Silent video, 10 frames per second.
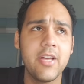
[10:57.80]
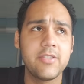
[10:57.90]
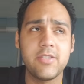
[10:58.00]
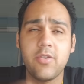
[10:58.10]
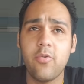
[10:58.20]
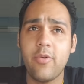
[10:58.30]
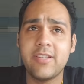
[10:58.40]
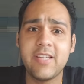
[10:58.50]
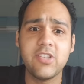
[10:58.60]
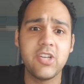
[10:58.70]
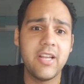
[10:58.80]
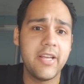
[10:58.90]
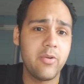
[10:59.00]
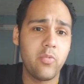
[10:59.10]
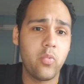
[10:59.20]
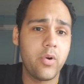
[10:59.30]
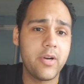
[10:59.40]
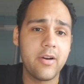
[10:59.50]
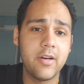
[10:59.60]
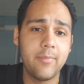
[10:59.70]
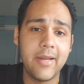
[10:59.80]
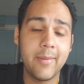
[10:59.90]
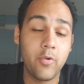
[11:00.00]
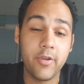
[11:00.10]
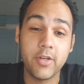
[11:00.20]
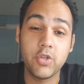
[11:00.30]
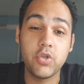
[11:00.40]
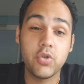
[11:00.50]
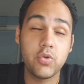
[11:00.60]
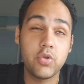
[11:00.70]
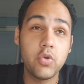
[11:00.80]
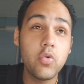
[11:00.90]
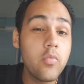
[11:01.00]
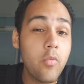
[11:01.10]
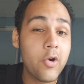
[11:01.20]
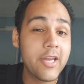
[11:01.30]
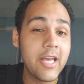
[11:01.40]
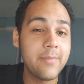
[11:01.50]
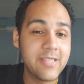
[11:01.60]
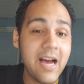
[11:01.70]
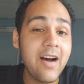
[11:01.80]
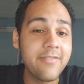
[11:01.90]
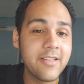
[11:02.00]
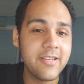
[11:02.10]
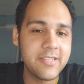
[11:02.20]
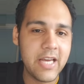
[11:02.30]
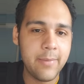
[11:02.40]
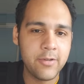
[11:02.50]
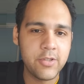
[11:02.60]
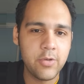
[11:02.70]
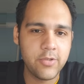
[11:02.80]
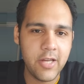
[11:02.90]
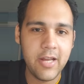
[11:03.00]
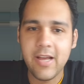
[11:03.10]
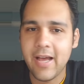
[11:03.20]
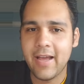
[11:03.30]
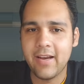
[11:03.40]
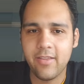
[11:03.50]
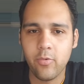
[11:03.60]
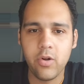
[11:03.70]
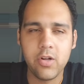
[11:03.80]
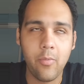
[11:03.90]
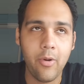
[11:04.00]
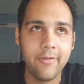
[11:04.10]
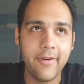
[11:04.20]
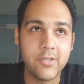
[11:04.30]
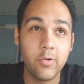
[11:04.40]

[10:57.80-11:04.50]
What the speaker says: So essentially, we're not going to play more than 2 more games after this game on Tuesday ahead of the World Cup qualifiers.